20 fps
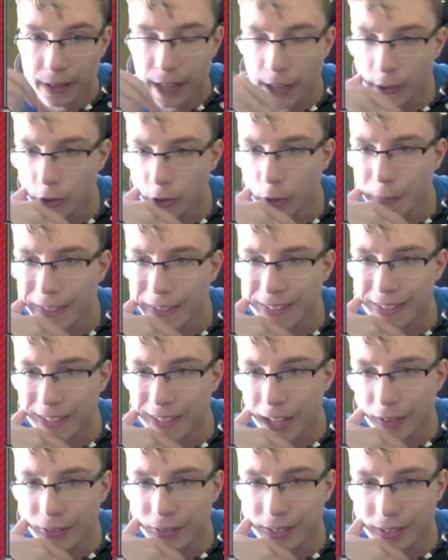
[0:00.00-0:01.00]
That could be
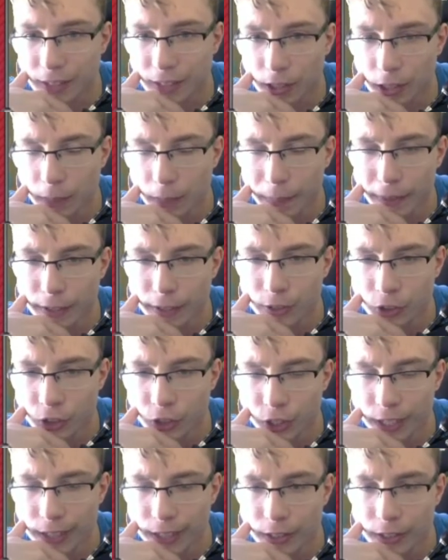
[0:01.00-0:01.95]
Self-Sucker Punch